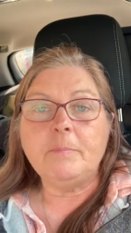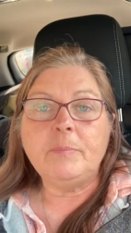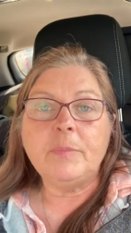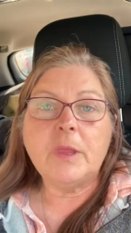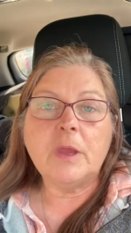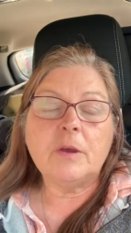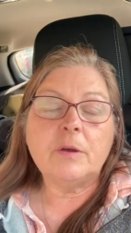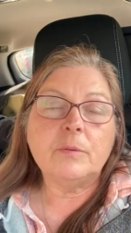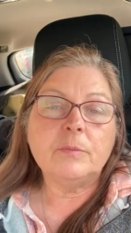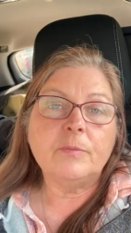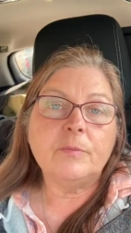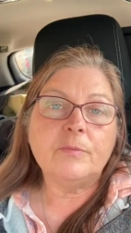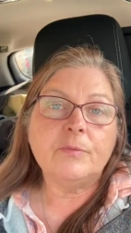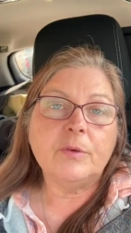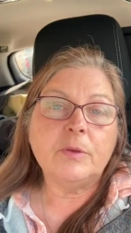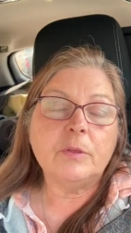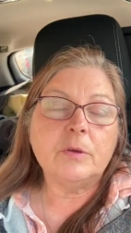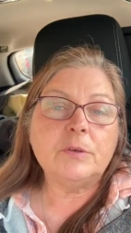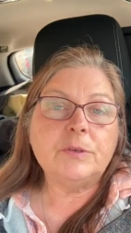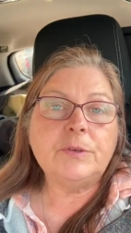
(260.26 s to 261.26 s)
Now,
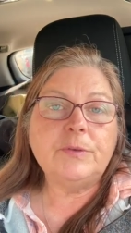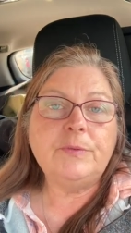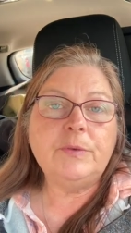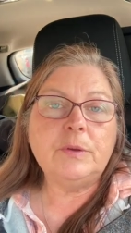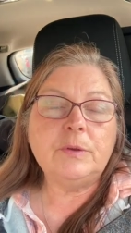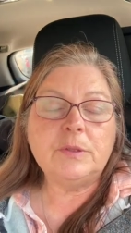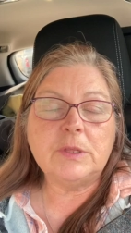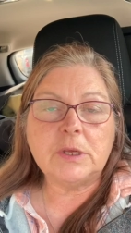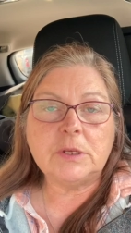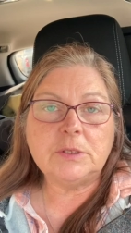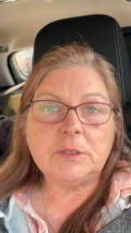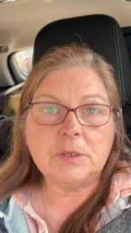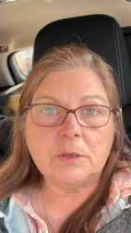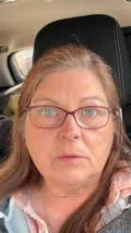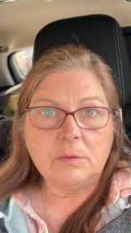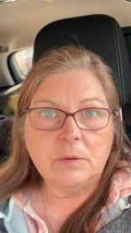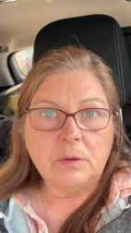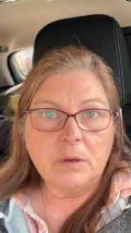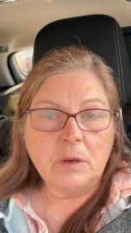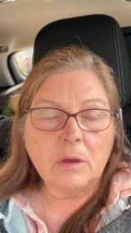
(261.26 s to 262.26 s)
for those of you that
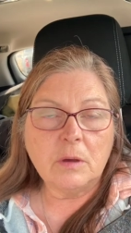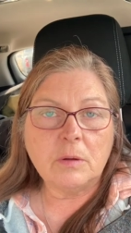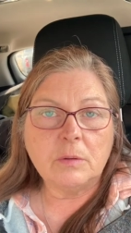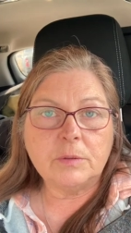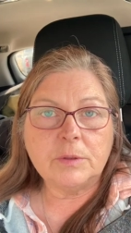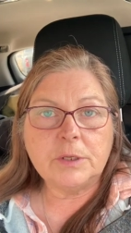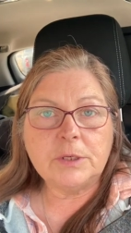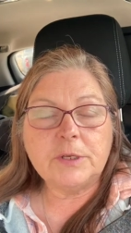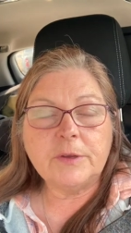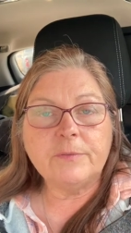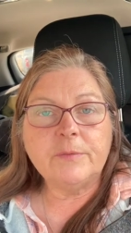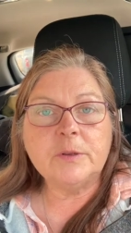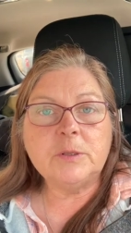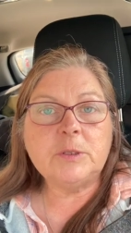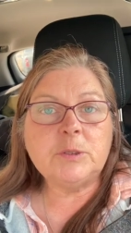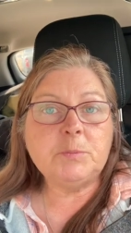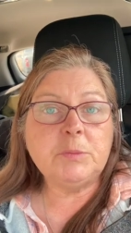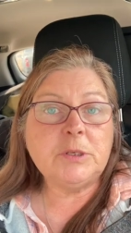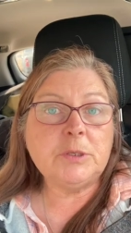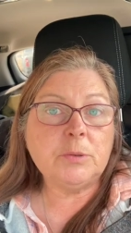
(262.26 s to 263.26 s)
don't know, the
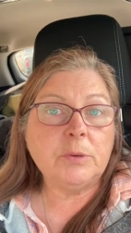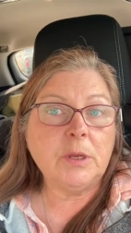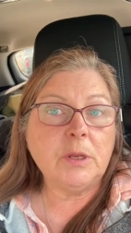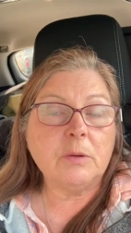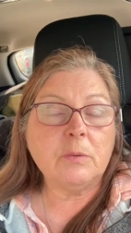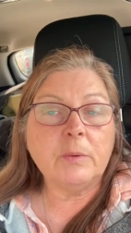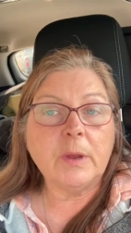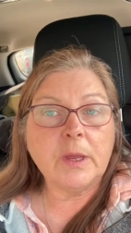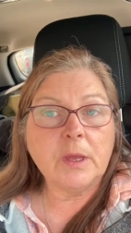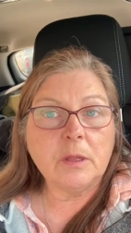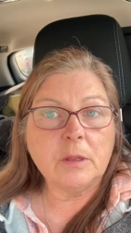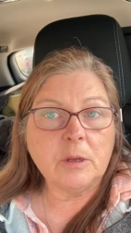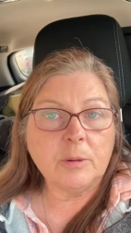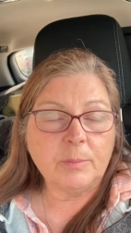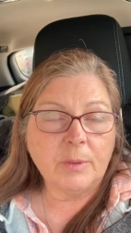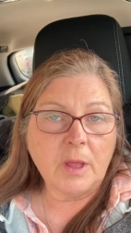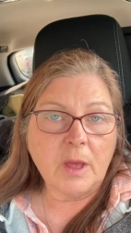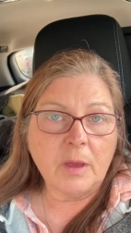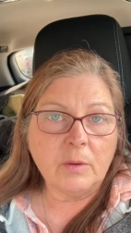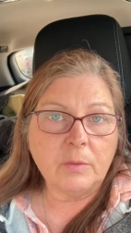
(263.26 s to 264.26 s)
difference between a regular
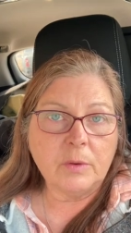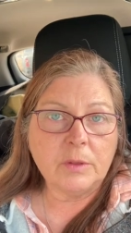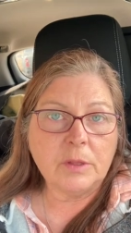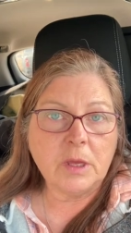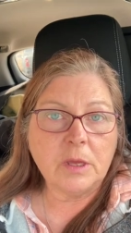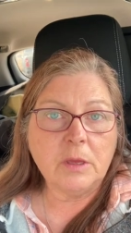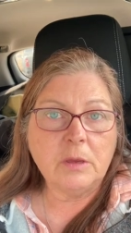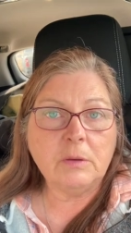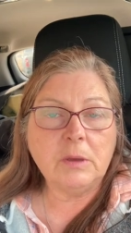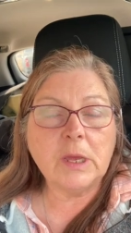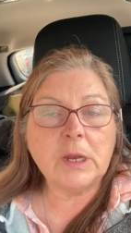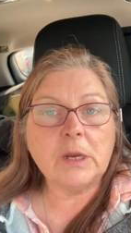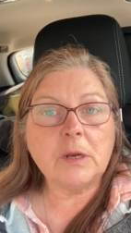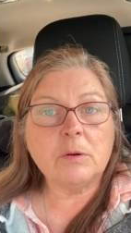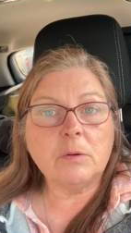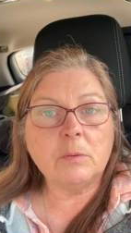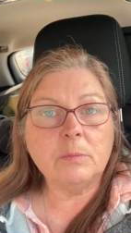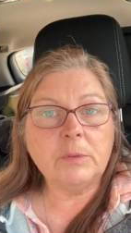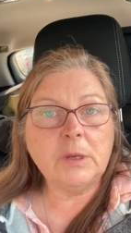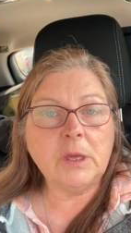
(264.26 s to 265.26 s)
plywood that you get at
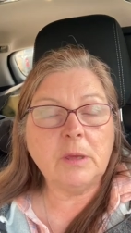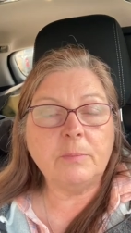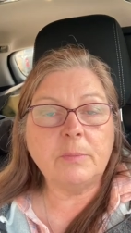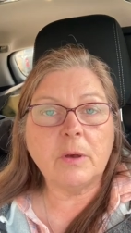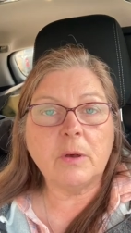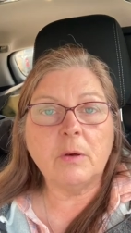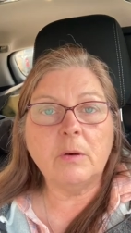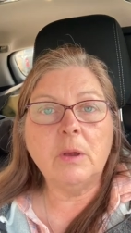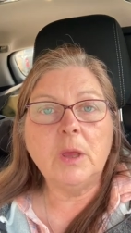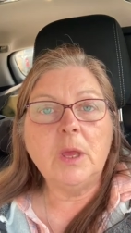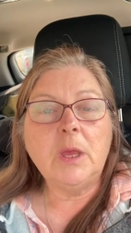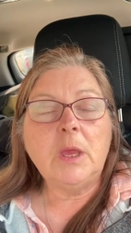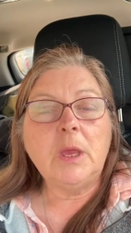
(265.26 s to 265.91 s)
Home Depot